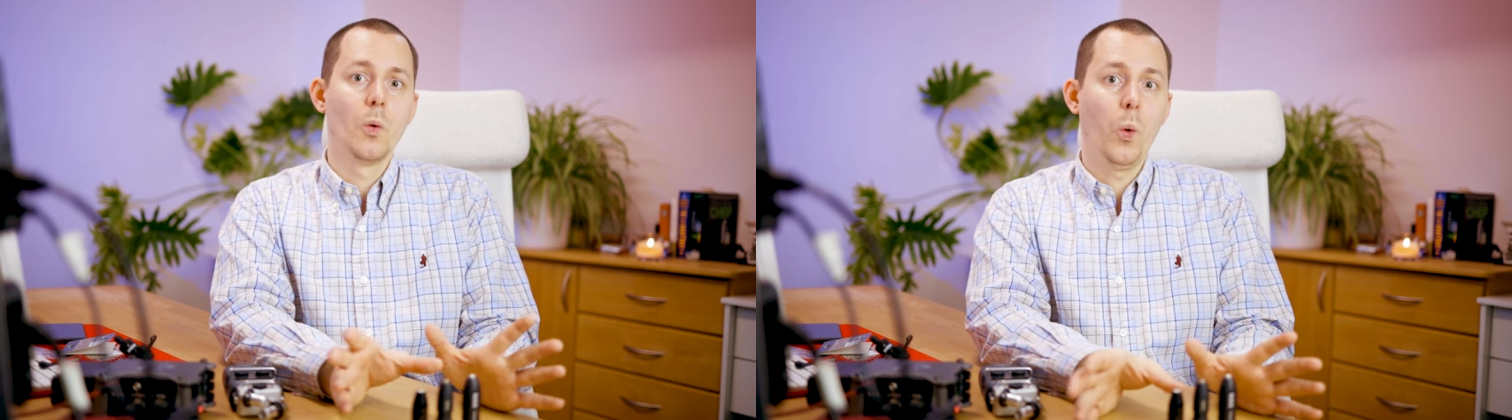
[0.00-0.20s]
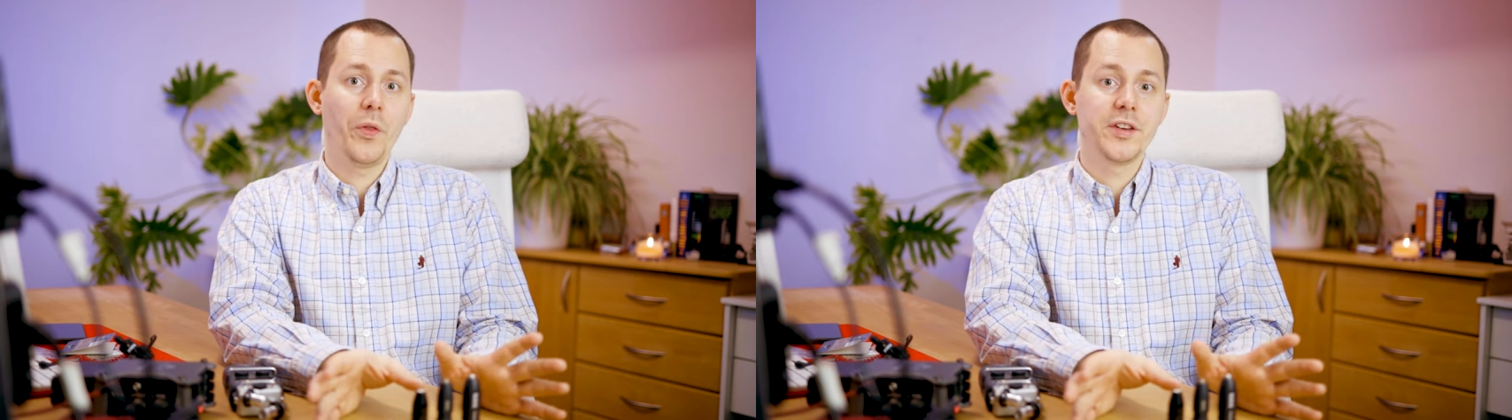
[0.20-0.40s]

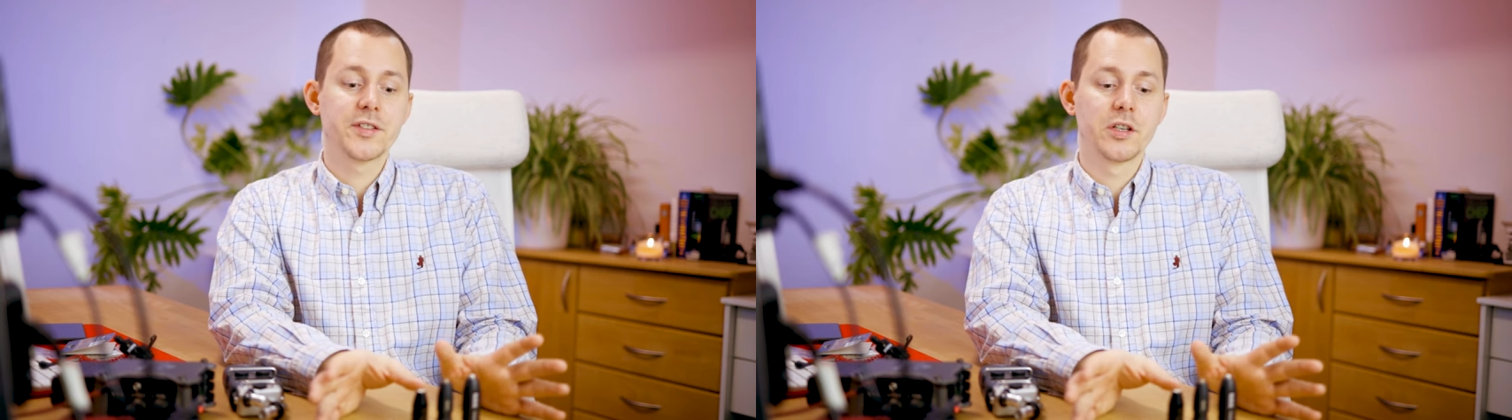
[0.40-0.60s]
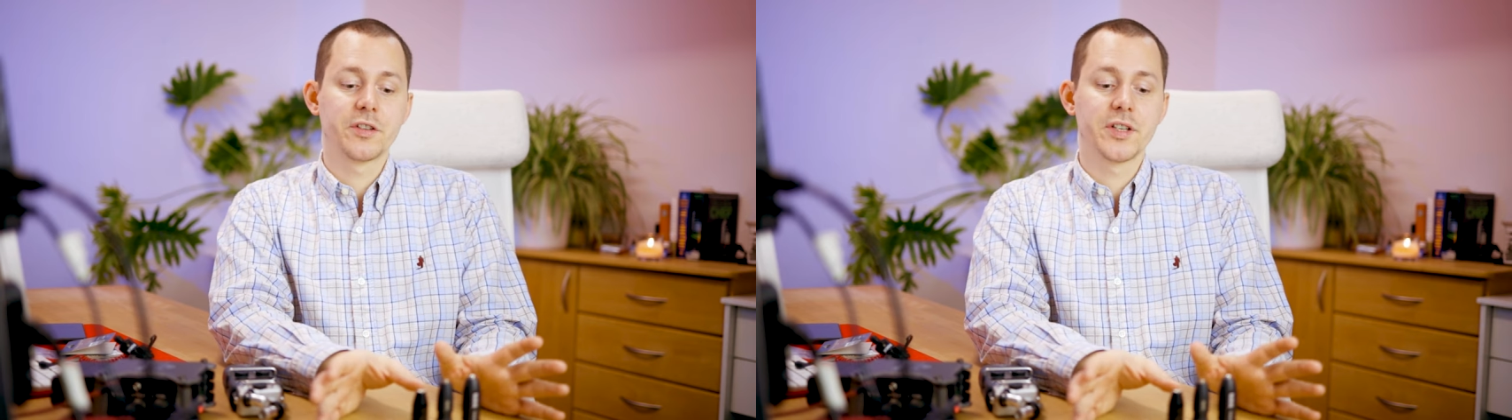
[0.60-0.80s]
what
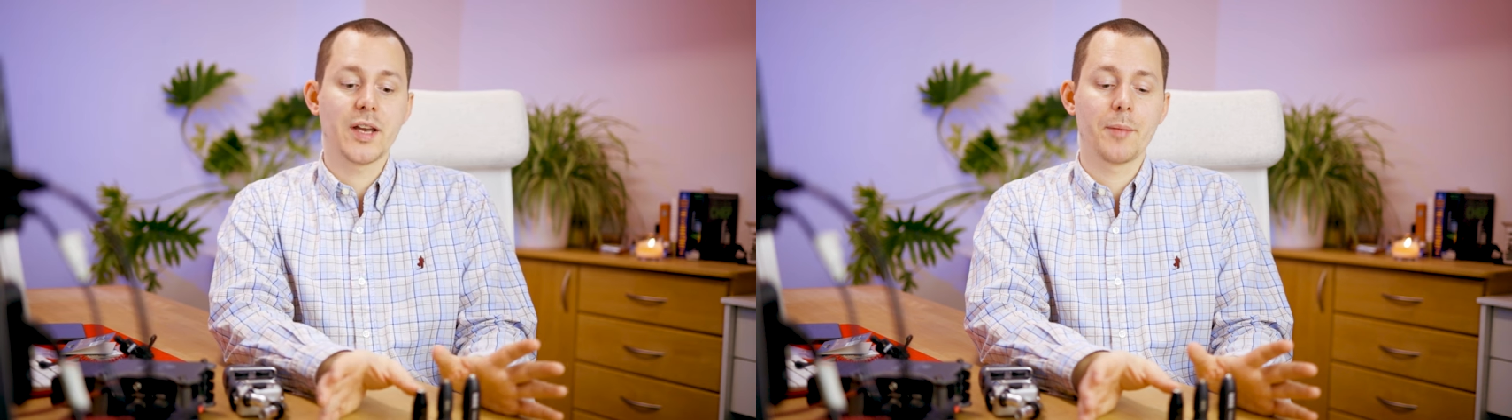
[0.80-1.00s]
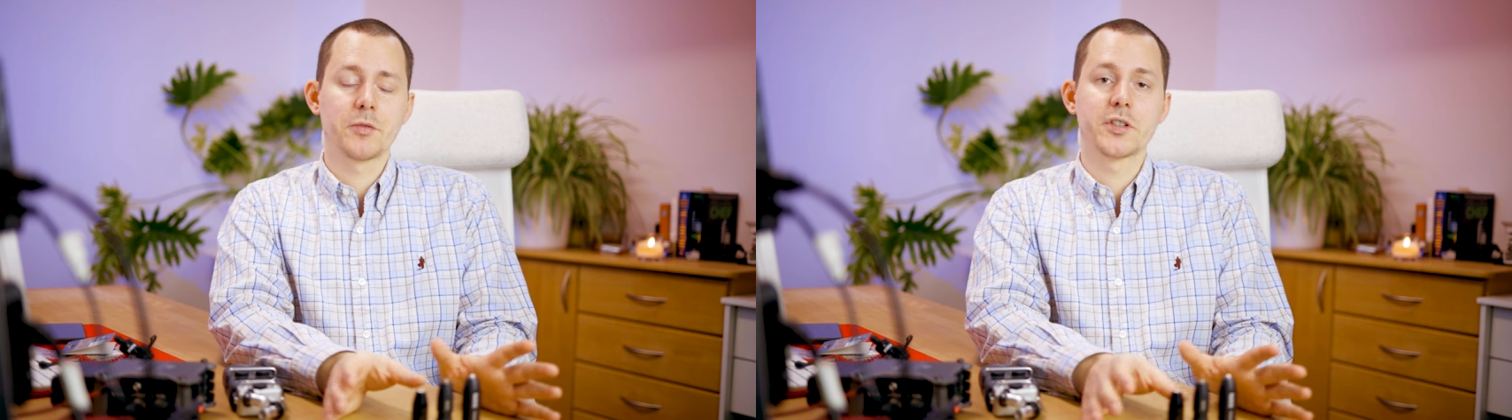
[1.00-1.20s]
these different
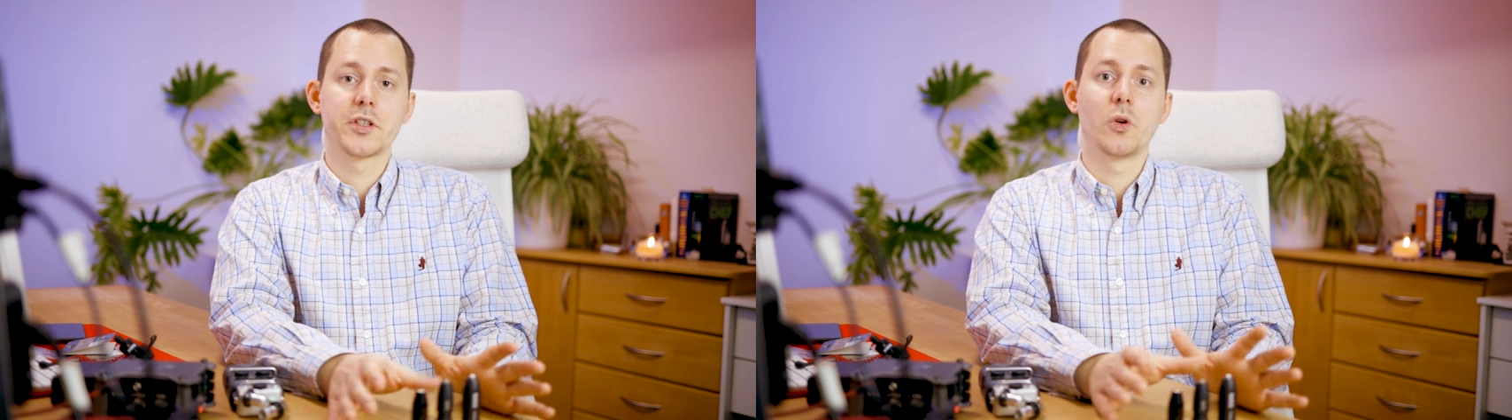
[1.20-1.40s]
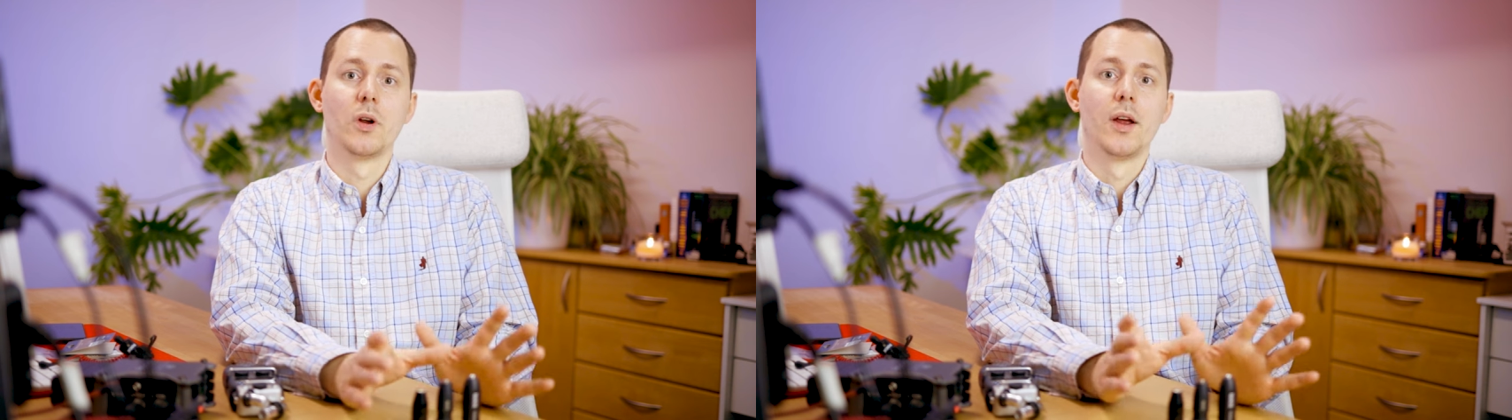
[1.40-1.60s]
adapters
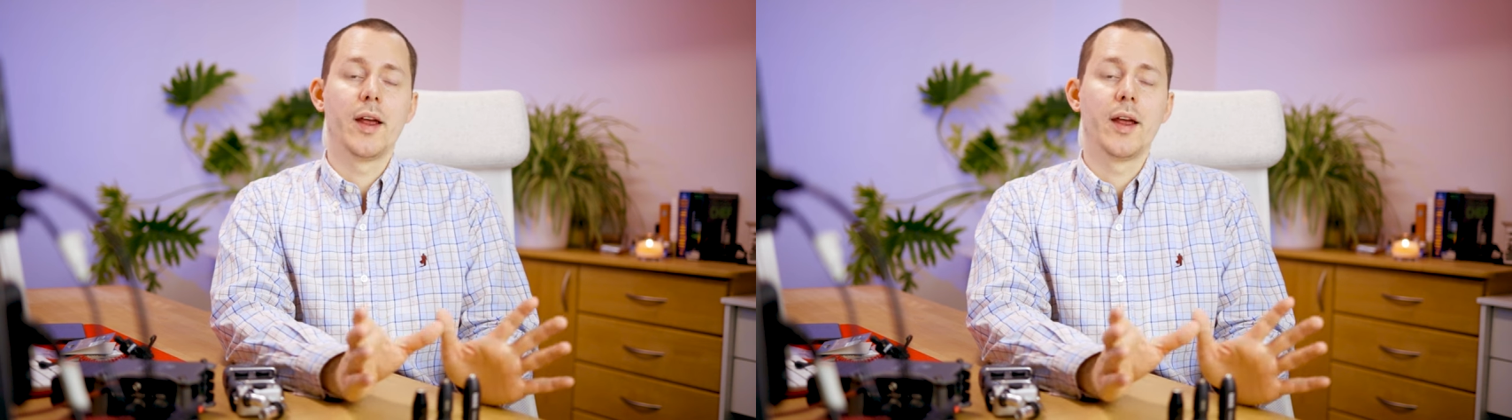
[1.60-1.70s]
do